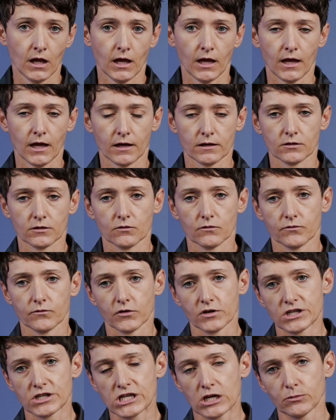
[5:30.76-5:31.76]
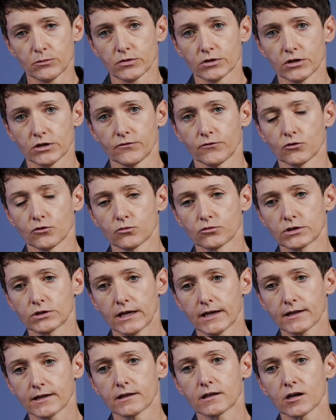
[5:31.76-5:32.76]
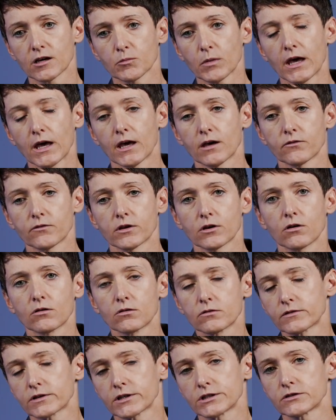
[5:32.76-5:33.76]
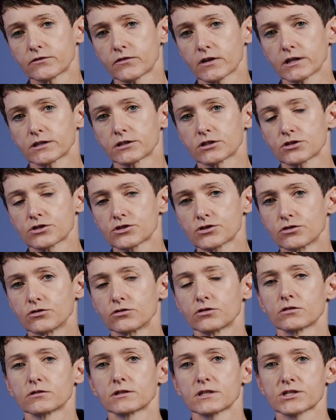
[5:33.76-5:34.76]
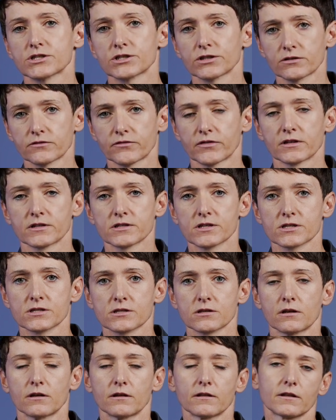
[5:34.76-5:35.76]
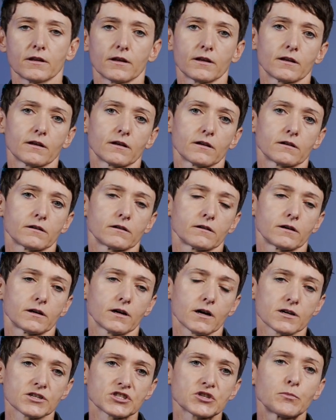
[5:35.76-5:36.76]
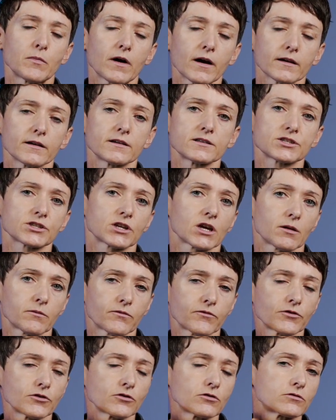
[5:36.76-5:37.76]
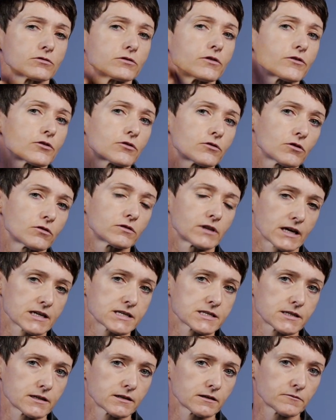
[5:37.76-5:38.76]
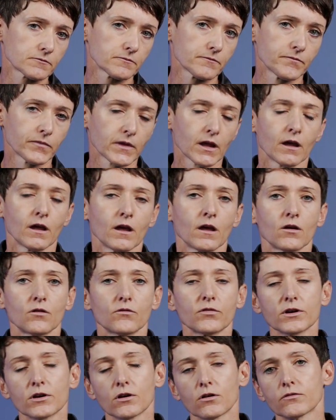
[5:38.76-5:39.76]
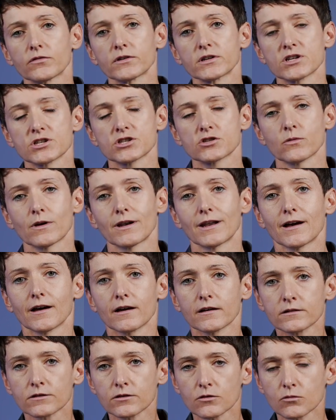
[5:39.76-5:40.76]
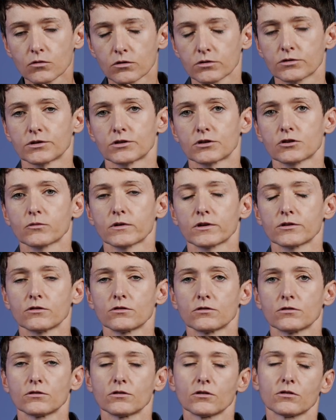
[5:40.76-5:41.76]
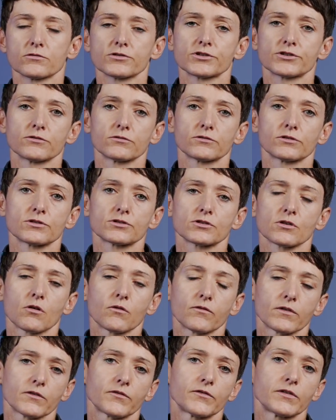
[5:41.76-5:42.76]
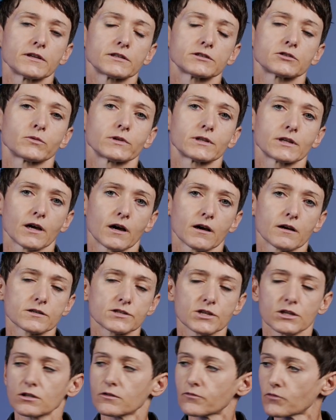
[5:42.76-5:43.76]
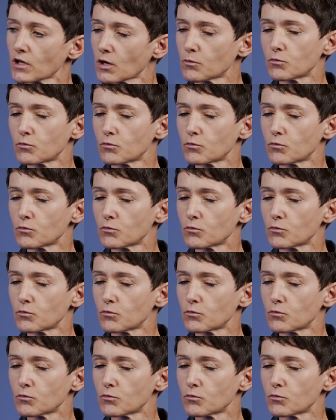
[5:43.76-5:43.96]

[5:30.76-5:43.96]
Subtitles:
And for example, if you would end up having overinflated suit on the surface, the gas might escape through your neck seal. Very often as well underwater, when your suit is overfilled with gas, and if you are